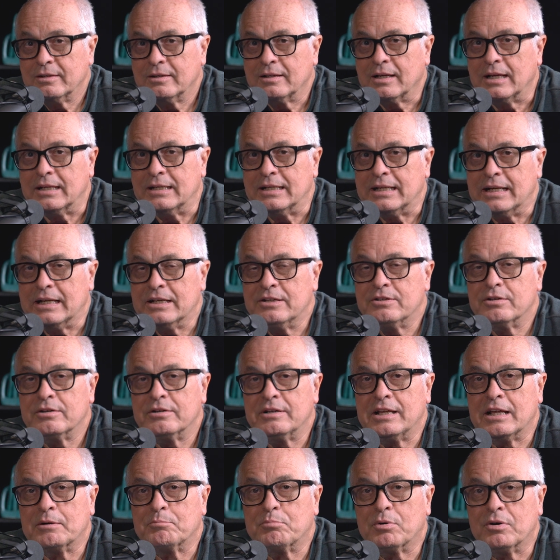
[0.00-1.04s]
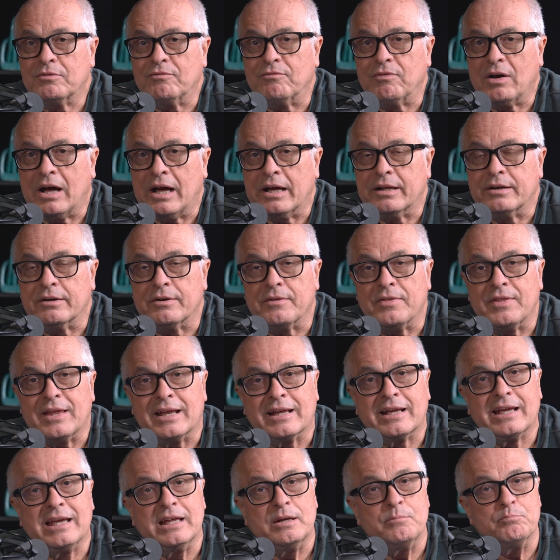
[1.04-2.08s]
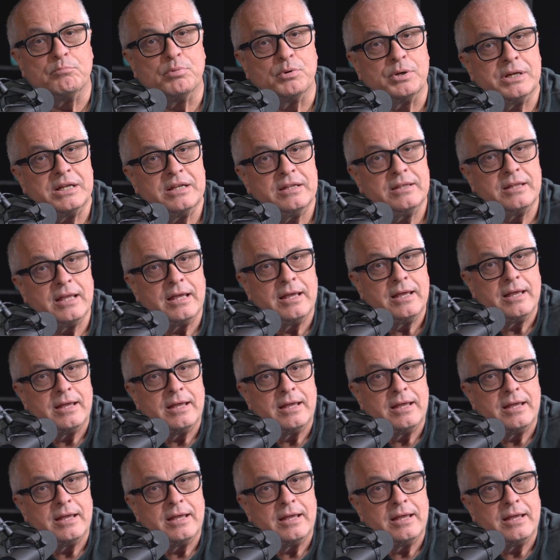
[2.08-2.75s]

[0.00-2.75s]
an internet provider that can bring